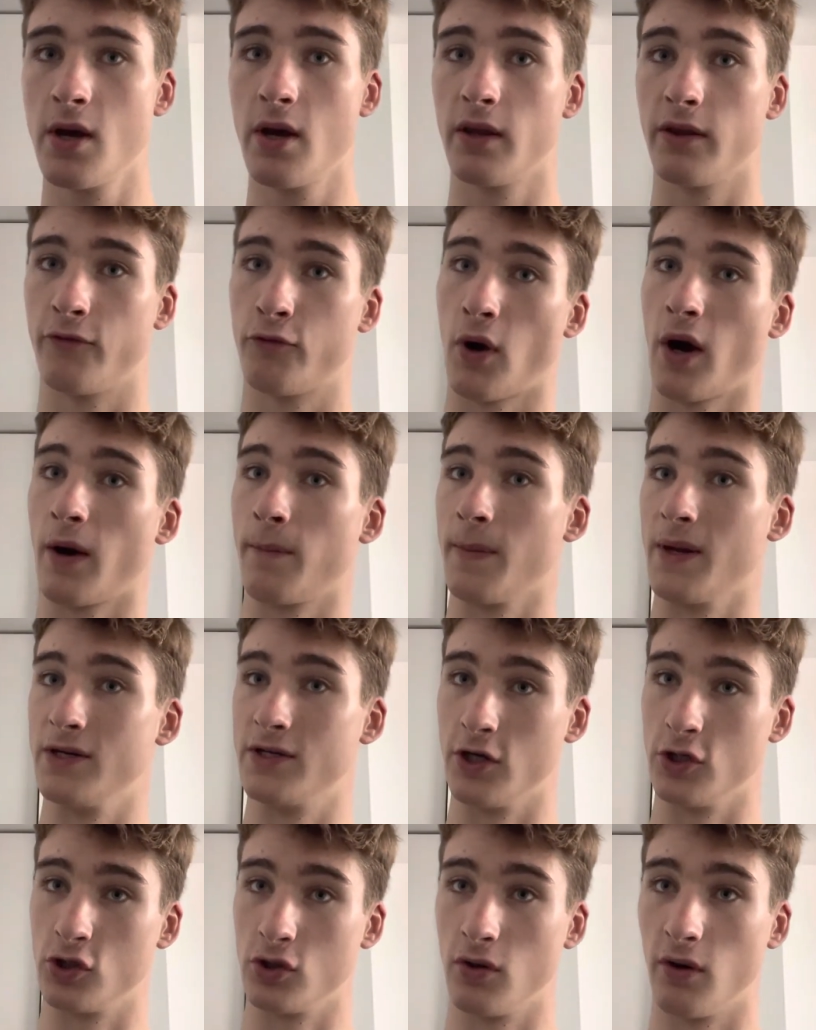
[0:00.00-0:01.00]
the
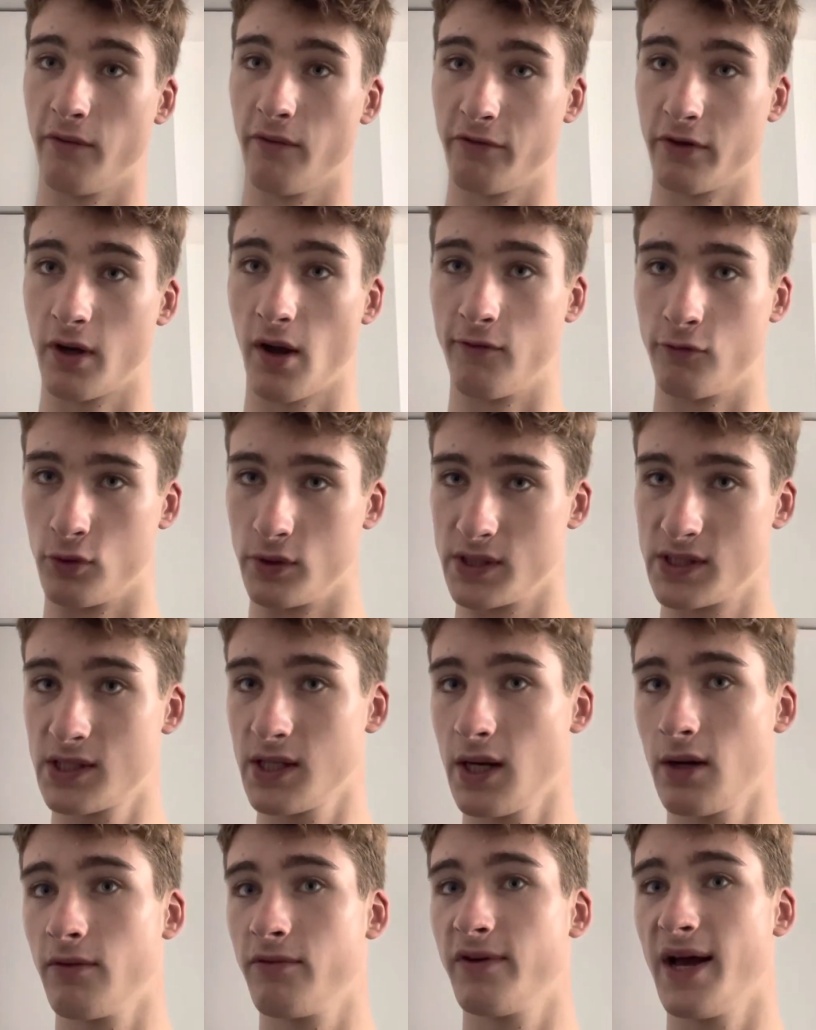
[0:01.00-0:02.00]
fragmentation of the cover
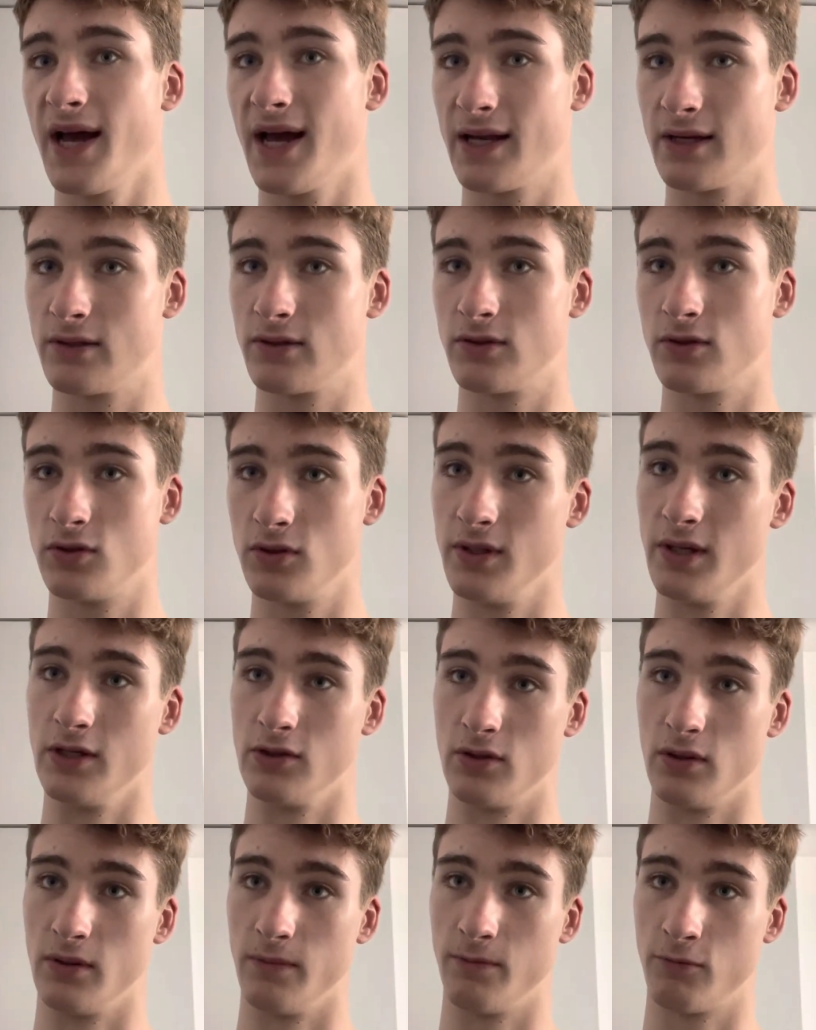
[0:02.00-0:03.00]
itself and
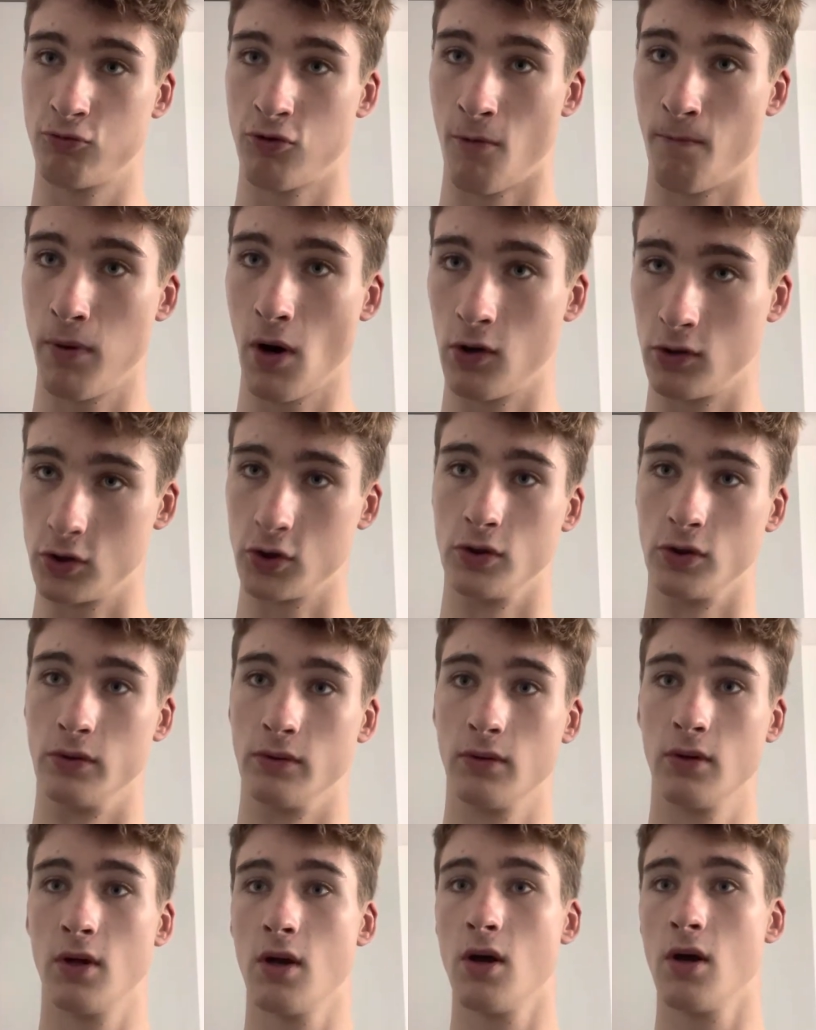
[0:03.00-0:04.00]
into the propulsion
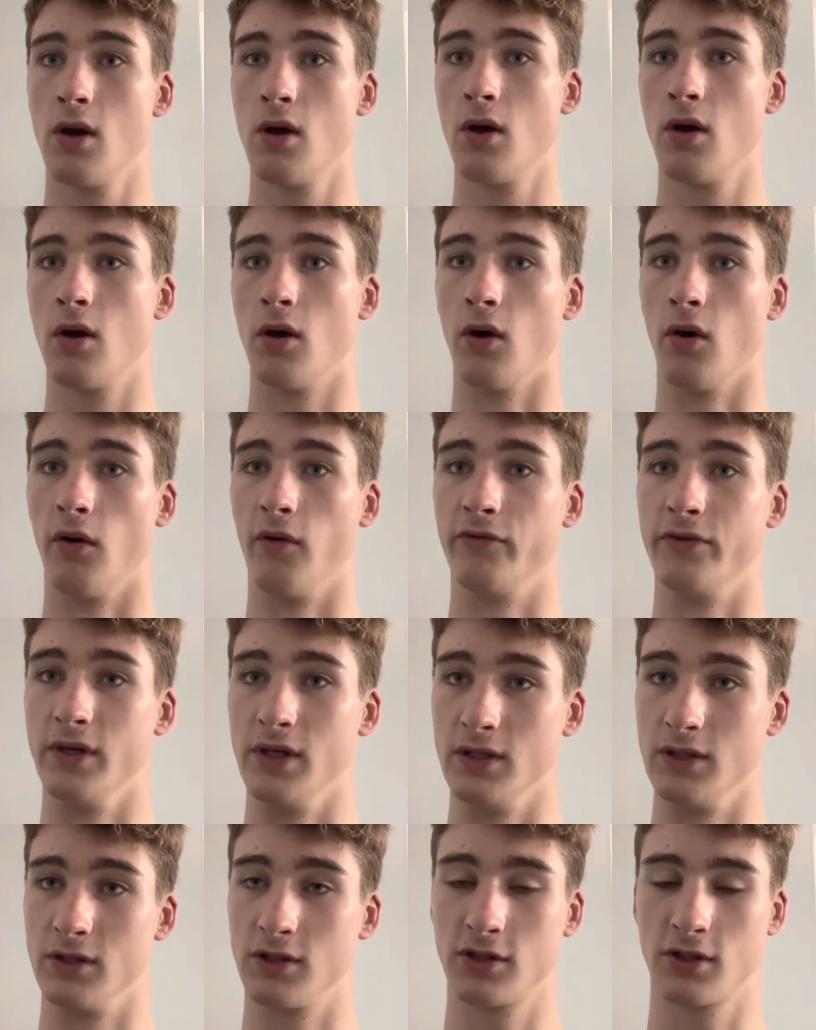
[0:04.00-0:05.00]
of
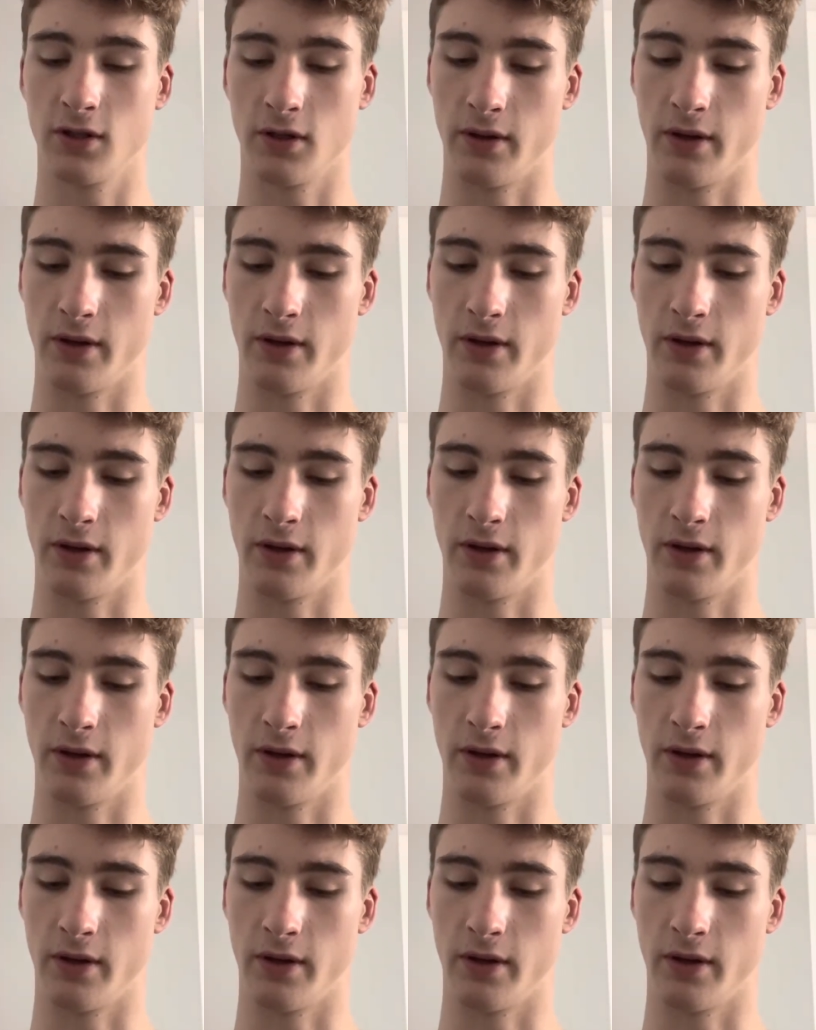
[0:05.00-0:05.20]
these